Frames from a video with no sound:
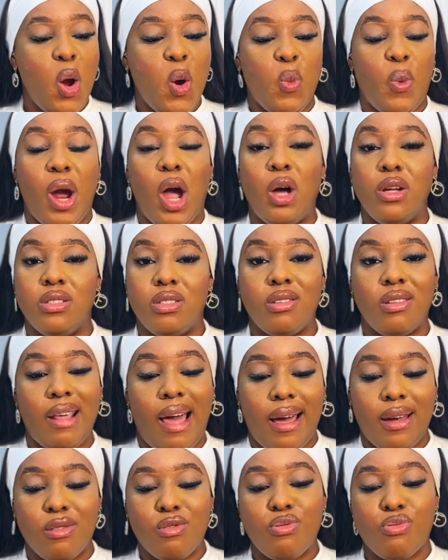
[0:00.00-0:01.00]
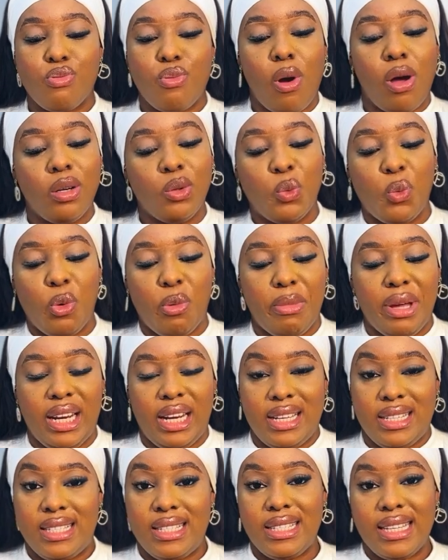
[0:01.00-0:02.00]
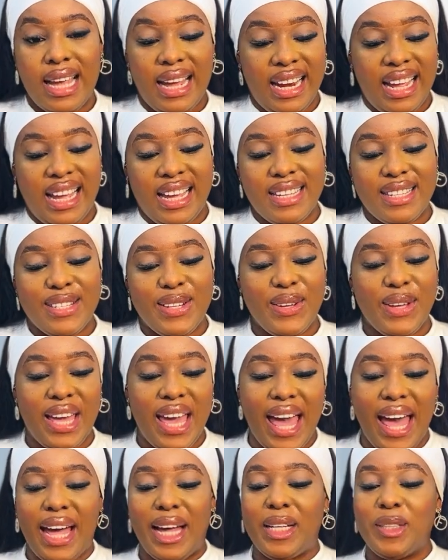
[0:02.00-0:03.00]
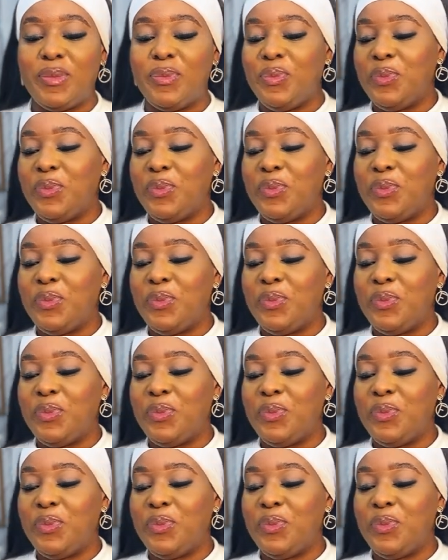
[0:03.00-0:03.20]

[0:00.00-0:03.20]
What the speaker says: We're onto that grown woman aesthetic. So yeah,